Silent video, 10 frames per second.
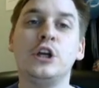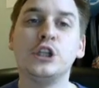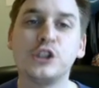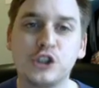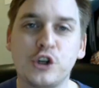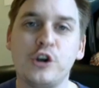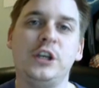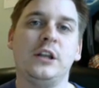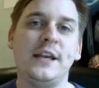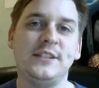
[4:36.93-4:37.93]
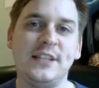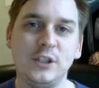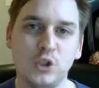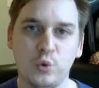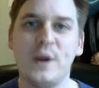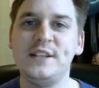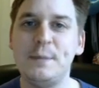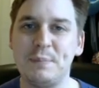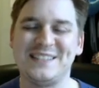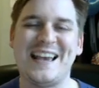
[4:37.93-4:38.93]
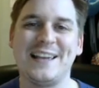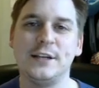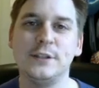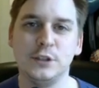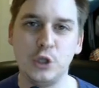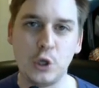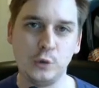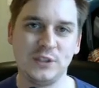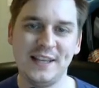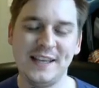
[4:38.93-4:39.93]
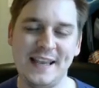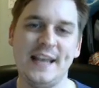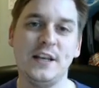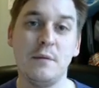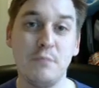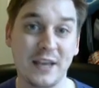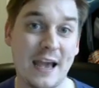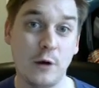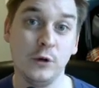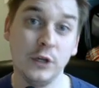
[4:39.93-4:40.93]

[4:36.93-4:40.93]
circulating 20 Pataka note in Macau,